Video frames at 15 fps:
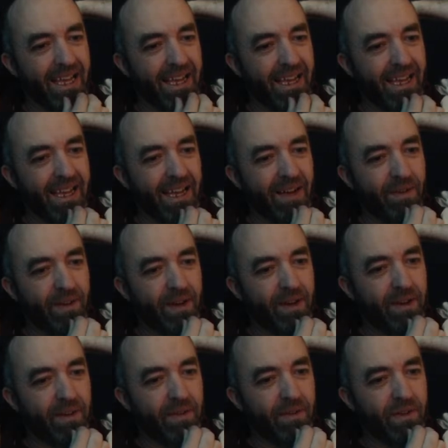I've heard
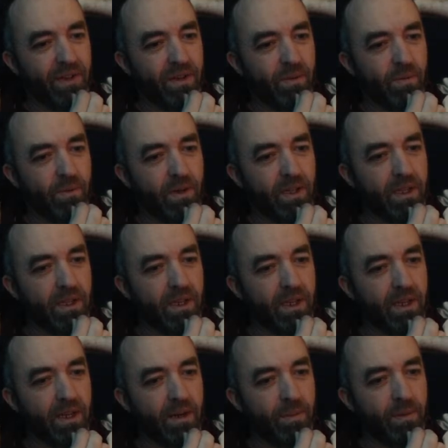of someone
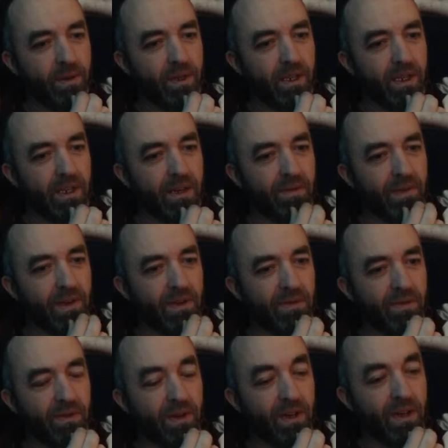uploading 9 videos in
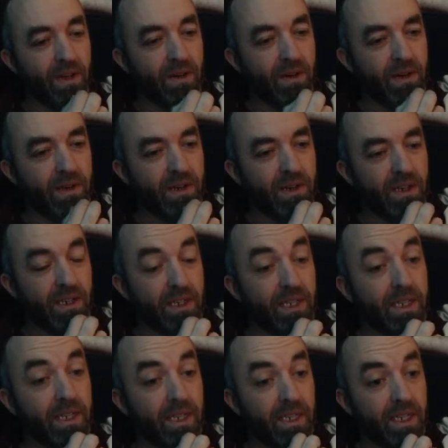40 hours.
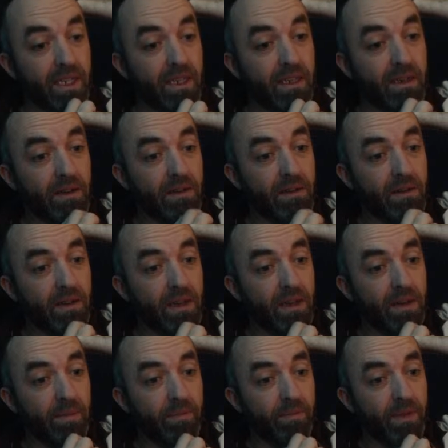There you go, yeah.
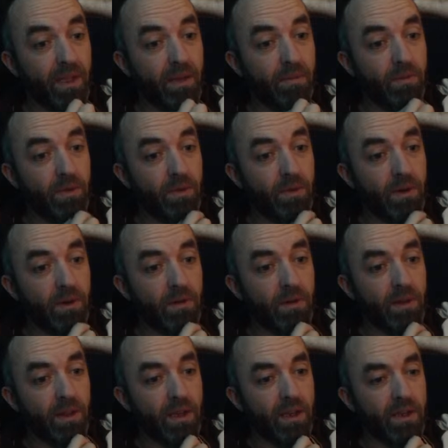Keep doing what you're doing.
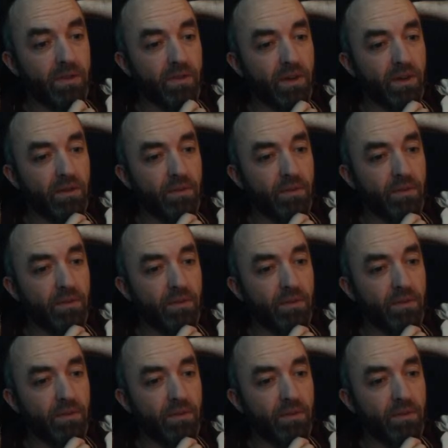Thanks, Phil.